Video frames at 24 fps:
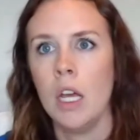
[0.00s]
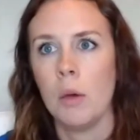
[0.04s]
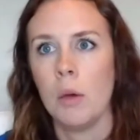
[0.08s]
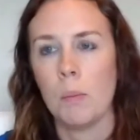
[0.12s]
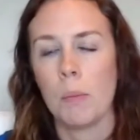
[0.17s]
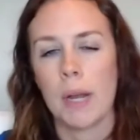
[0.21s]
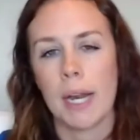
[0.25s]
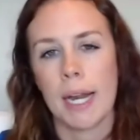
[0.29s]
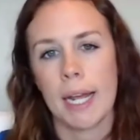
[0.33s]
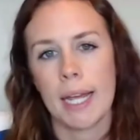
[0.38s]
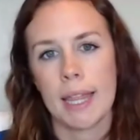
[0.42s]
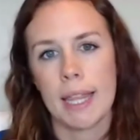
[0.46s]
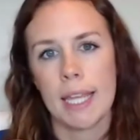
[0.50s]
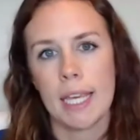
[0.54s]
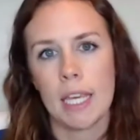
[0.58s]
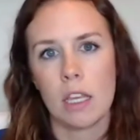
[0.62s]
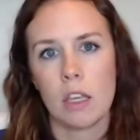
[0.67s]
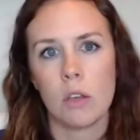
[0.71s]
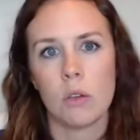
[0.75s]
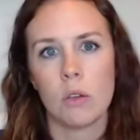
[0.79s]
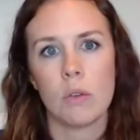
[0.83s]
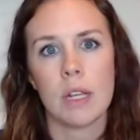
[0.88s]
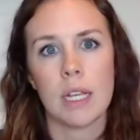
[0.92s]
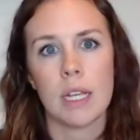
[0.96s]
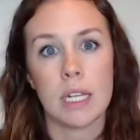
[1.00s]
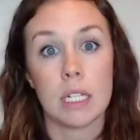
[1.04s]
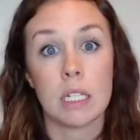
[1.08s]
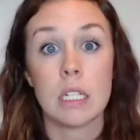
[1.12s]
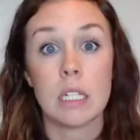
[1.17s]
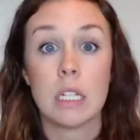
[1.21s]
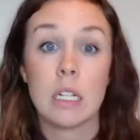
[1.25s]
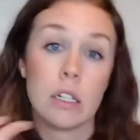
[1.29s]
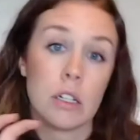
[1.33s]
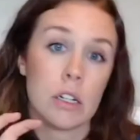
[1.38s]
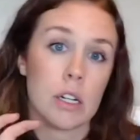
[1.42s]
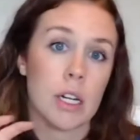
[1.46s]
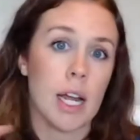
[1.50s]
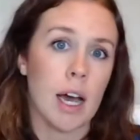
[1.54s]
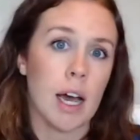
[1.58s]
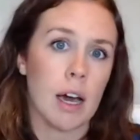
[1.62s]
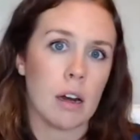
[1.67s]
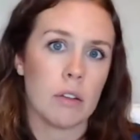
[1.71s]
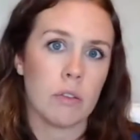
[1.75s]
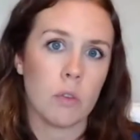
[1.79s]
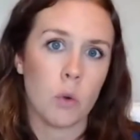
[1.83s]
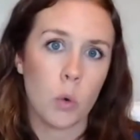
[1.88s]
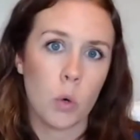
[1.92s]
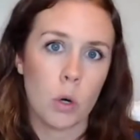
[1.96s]
But I think you need to teach it out
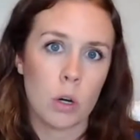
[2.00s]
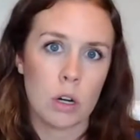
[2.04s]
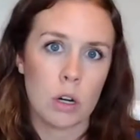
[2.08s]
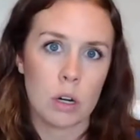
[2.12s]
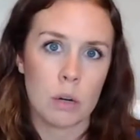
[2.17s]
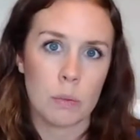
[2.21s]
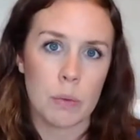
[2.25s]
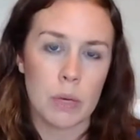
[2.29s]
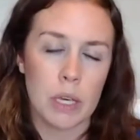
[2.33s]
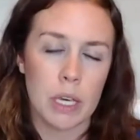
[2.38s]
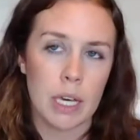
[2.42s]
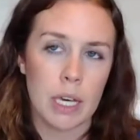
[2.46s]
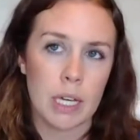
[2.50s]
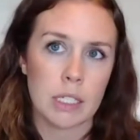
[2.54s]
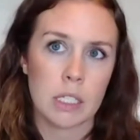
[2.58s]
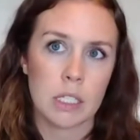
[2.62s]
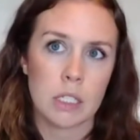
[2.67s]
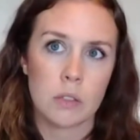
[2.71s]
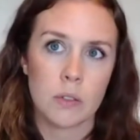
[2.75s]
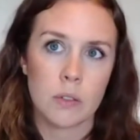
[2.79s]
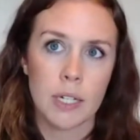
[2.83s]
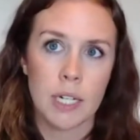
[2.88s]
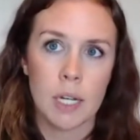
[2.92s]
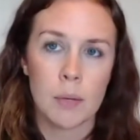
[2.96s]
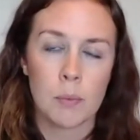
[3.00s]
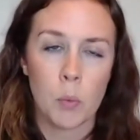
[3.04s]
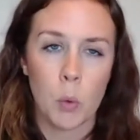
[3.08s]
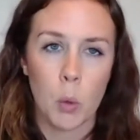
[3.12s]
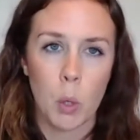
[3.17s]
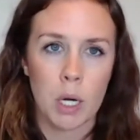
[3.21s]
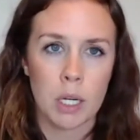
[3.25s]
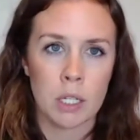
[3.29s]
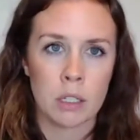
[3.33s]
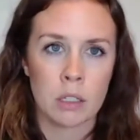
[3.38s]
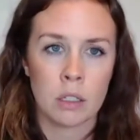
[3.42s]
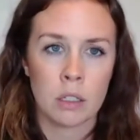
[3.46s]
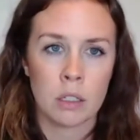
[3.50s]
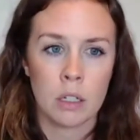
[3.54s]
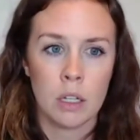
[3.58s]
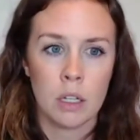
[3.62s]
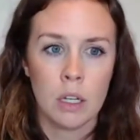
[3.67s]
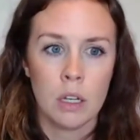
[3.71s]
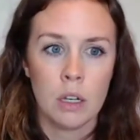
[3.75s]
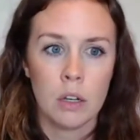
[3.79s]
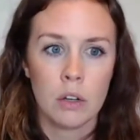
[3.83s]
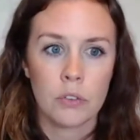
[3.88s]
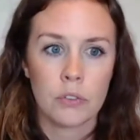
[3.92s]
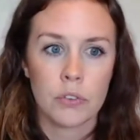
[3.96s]
of order because it's very important
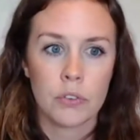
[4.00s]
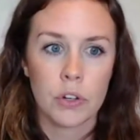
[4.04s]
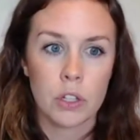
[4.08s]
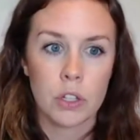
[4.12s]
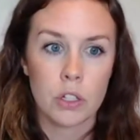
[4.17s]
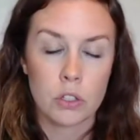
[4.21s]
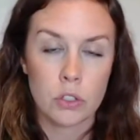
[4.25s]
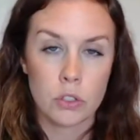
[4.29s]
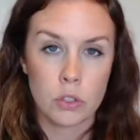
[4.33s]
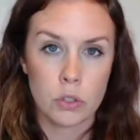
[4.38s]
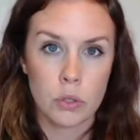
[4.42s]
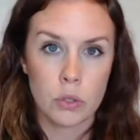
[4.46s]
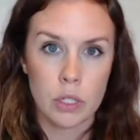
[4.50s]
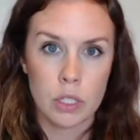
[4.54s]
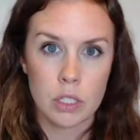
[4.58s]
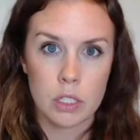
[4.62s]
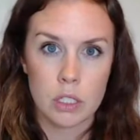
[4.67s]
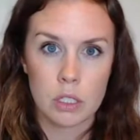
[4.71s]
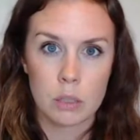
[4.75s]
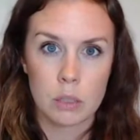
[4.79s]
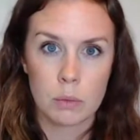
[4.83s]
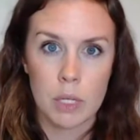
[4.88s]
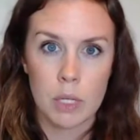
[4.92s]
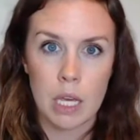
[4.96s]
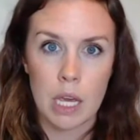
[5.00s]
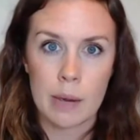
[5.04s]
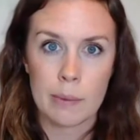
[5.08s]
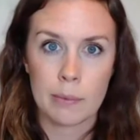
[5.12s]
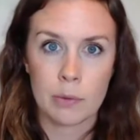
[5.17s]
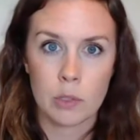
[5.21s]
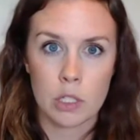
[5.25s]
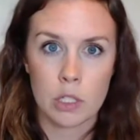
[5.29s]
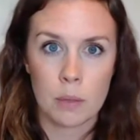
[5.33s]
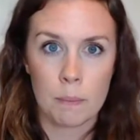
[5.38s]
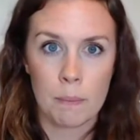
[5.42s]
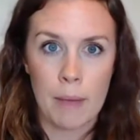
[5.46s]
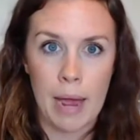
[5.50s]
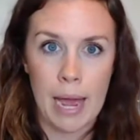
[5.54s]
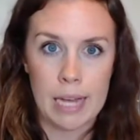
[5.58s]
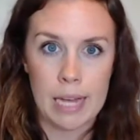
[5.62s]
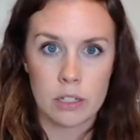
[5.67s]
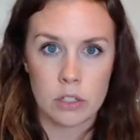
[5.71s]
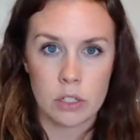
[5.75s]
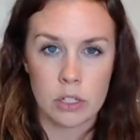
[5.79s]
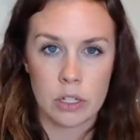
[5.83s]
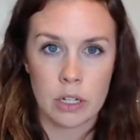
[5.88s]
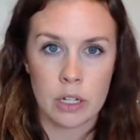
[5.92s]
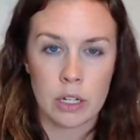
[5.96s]
for the students to be able to
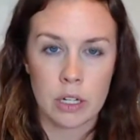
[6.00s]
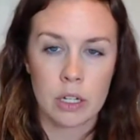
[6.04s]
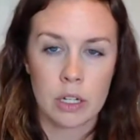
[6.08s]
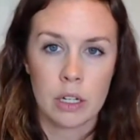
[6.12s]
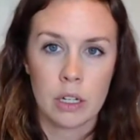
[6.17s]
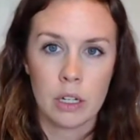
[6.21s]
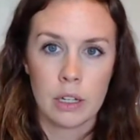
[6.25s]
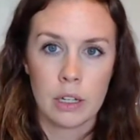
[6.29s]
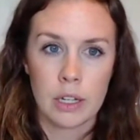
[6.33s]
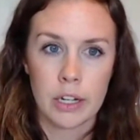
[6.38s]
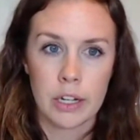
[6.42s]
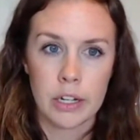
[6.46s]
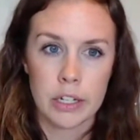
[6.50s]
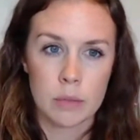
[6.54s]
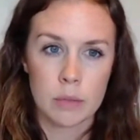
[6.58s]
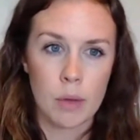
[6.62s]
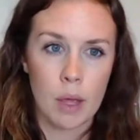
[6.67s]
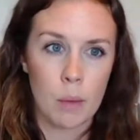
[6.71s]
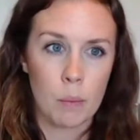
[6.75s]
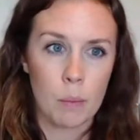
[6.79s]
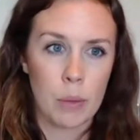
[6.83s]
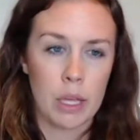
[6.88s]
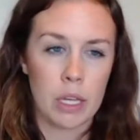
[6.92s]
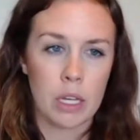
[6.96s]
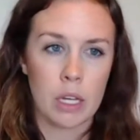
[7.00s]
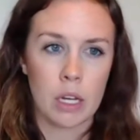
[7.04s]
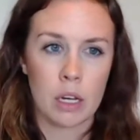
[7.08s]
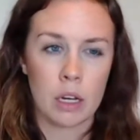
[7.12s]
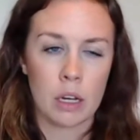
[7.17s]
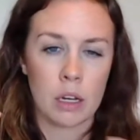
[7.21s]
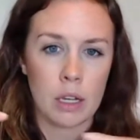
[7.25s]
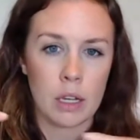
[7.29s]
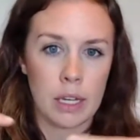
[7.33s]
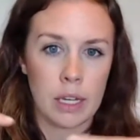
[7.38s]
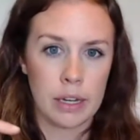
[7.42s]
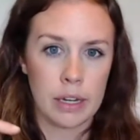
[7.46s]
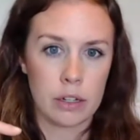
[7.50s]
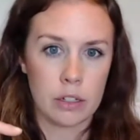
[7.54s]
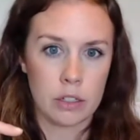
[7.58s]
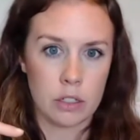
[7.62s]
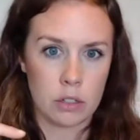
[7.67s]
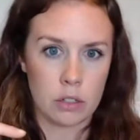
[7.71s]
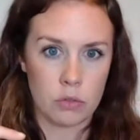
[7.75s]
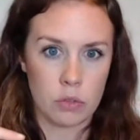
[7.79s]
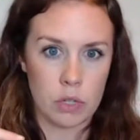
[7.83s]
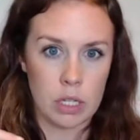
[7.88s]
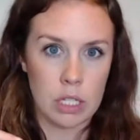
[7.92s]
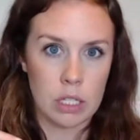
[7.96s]
master, here's my opinion, here's
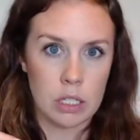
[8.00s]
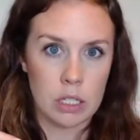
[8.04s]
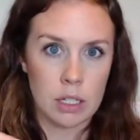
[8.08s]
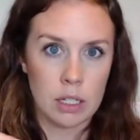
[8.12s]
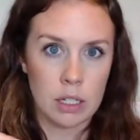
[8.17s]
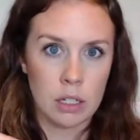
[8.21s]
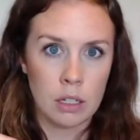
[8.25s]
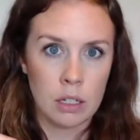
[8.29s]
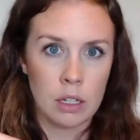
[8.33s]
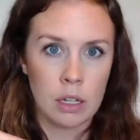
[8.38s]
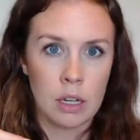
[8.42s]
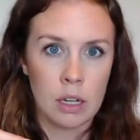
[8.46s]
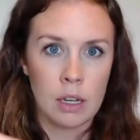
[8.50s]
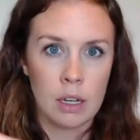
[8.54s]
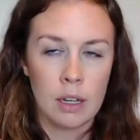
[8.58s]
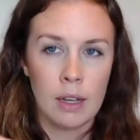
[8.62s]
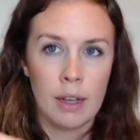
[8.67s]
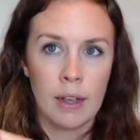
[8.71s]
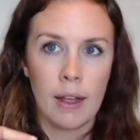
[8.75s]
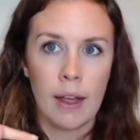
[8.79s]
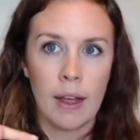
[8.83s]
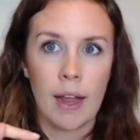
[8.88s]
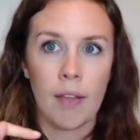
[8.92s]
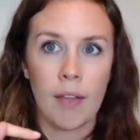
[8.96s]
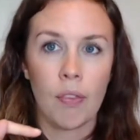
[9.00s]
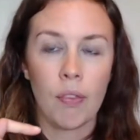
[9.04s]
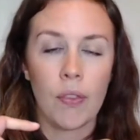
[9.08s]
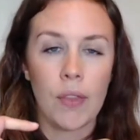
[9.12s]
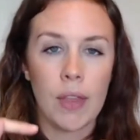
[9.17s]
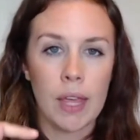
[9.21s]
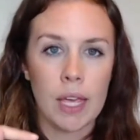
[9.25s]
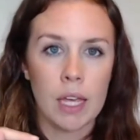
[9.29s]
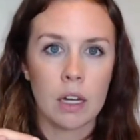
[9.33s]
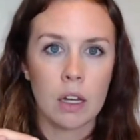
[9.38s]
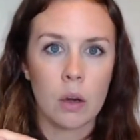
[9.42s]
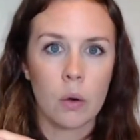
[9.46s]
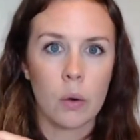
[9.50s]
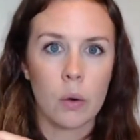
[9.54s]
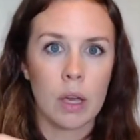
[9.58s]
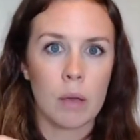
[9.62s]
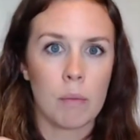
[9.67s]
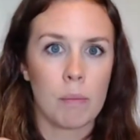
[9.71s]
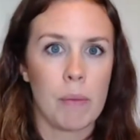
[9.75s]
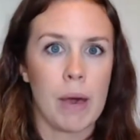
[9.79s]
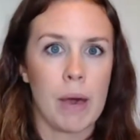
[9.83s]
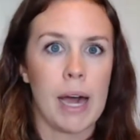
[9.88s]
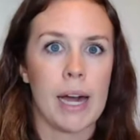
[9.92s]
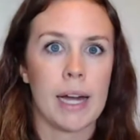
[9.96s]
a reason, and then
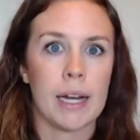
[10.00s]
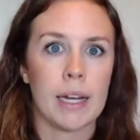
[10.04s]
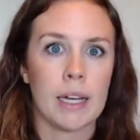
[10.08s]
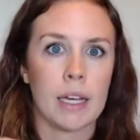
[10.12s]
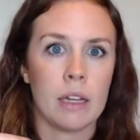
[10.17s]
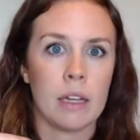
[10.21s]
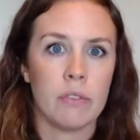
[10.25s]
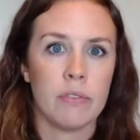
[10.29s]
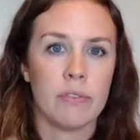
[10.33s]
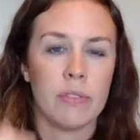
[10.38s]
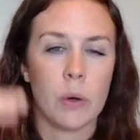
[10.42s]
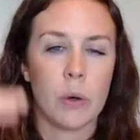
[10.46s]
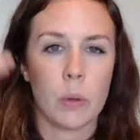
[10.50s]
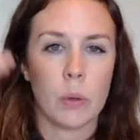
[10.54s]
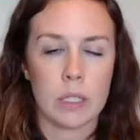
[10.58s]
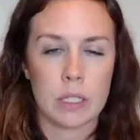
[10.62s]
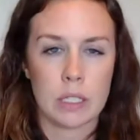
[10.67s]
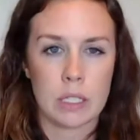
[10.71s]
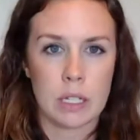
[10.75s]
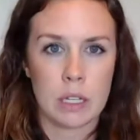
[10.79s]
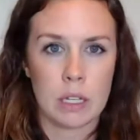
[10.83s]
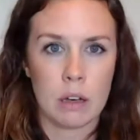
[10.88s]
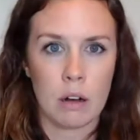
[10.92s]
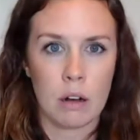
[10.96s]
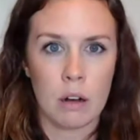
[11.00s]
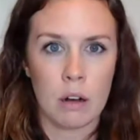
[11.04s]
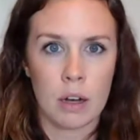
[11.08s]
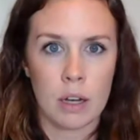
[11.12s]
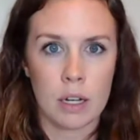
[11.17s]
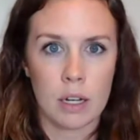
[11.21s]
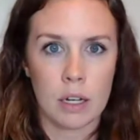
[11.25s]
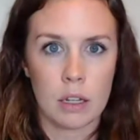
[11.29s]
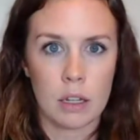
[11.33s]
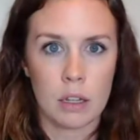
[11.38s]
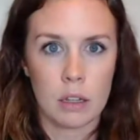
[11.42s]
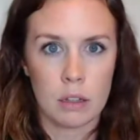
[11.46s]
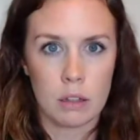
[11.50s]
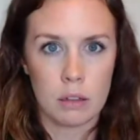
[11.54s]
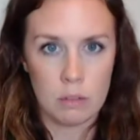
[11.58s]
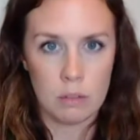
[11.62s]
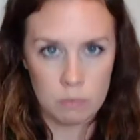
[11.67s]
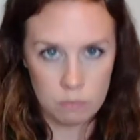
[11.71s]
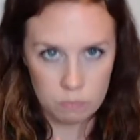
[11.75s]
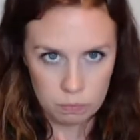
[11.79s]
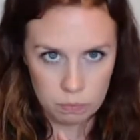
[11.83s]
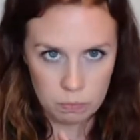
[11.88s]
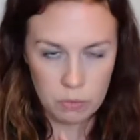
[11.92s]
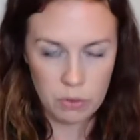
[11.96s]
going back and focusing on
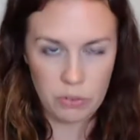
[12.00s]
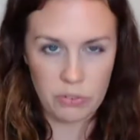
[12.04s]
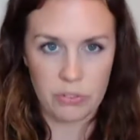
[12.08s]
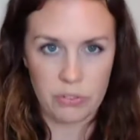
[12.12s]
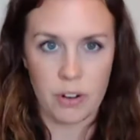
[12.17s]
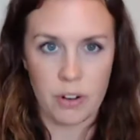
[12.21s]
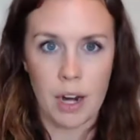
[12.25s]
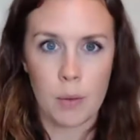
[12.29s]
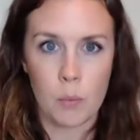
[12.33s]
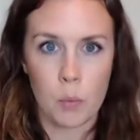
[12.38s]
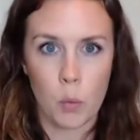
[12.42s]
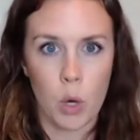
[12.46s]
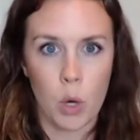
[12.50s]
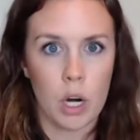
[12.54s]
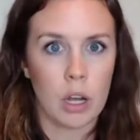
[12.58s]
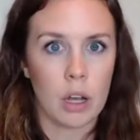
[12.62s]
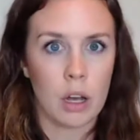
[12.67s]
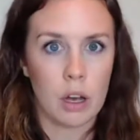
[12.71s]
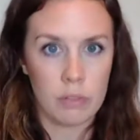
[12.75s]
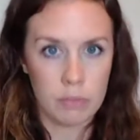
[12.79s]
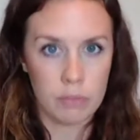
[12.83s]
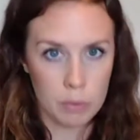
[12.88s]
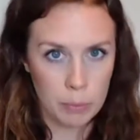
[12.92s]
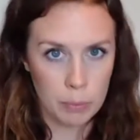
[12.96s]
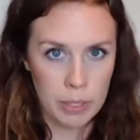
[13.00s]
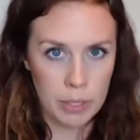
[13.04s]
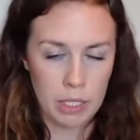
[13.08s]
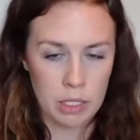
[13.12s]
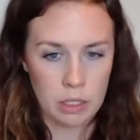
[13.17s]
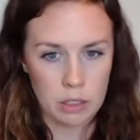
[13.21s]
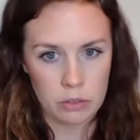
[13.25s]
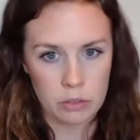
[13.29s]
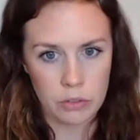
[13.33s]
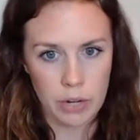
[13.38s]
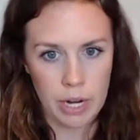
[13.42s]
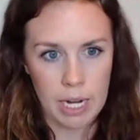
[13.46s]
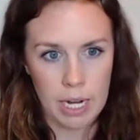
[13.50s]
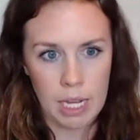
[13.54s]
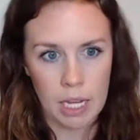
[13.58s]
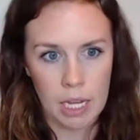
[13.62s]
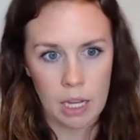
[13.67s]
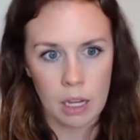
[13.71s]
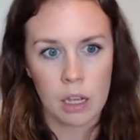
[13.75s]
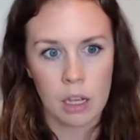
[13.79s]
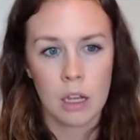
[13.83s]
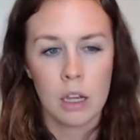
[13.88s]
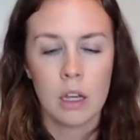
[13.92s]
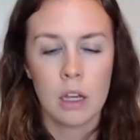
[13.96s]
the framework of opinion writing.